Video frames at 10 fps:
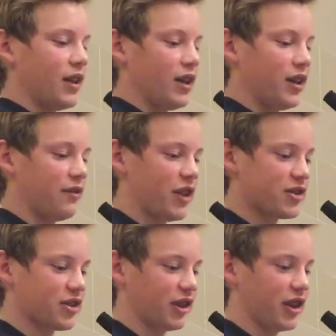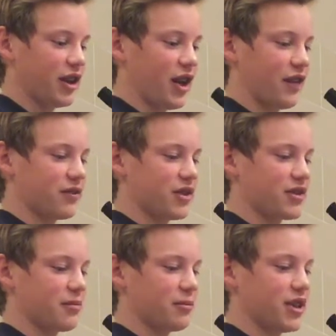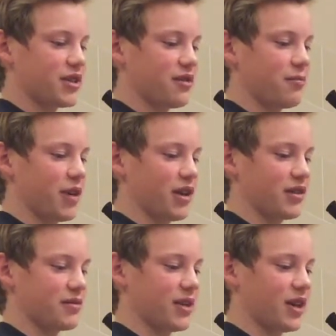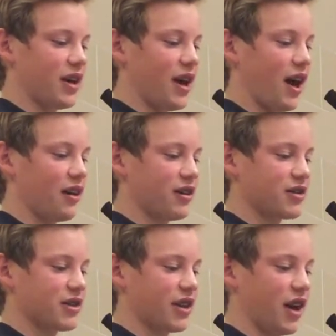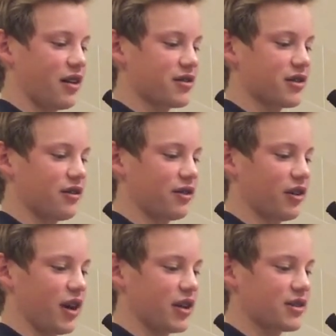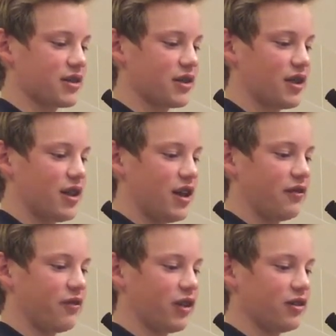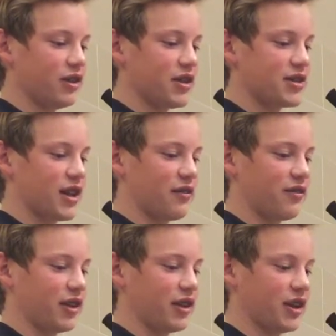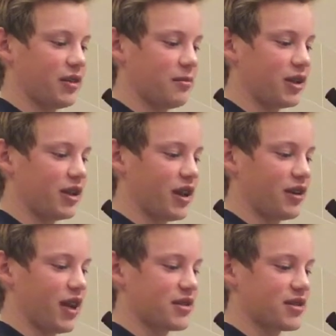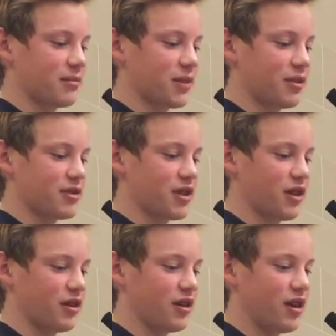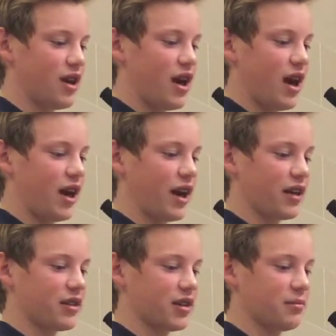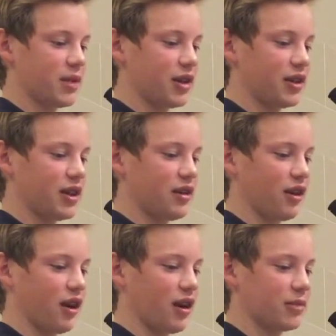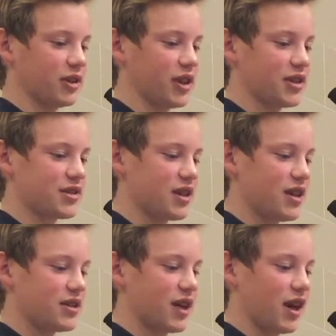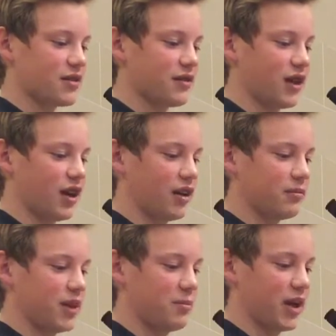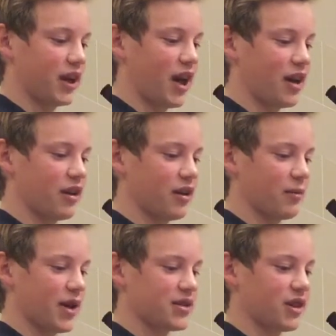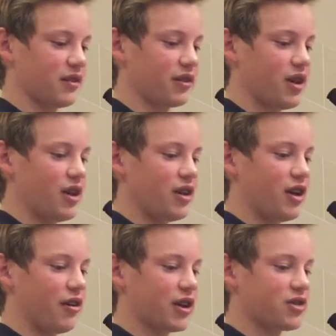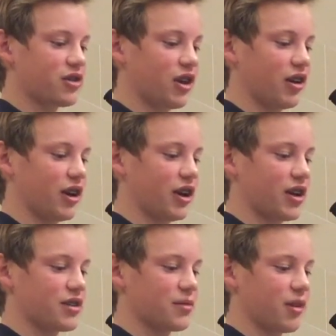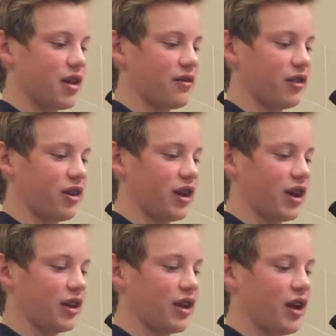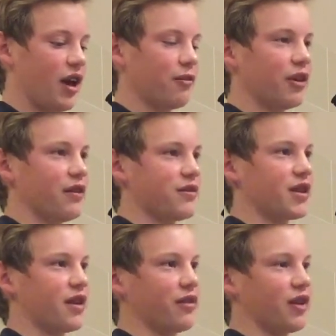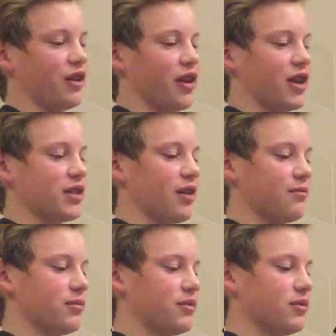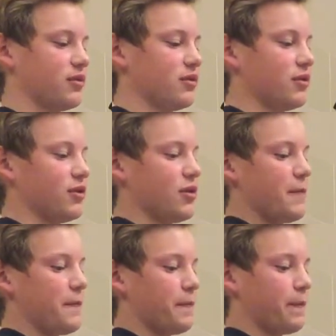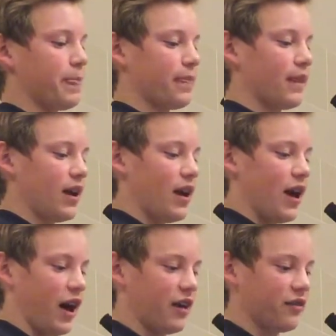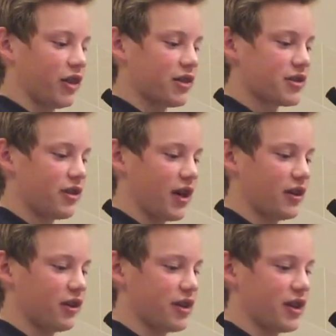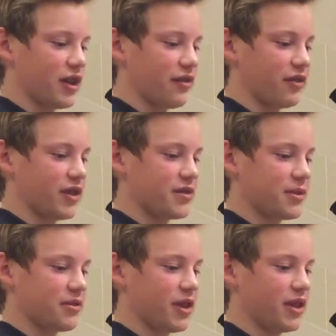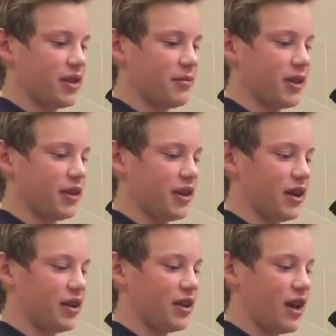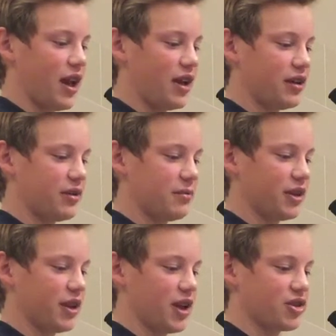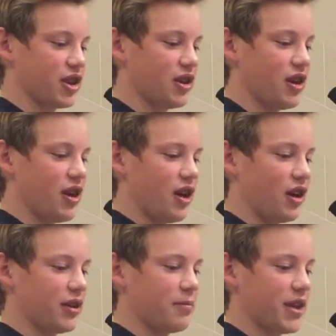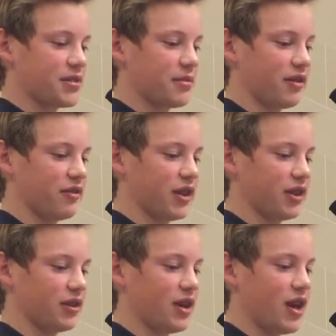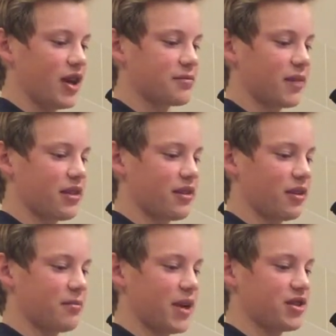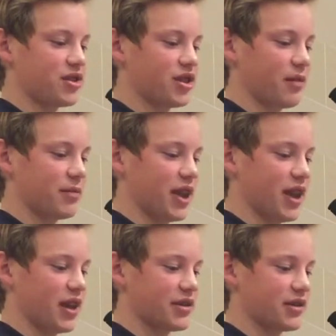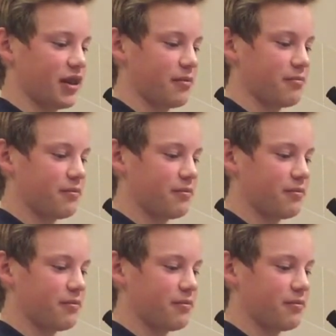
Eventually, after some weeks of embarrassment, I understood how to solve for X. If only instead of feeling humiliated that something was hard, I'd had the humility or humbleness to ask for help and been kinder to myself. Knowing struggling is a part of learning, I wouldn't have suffered all that time. I have also had to learn the difference between humility and humiliation on the baseball field, as my third base job began to slip.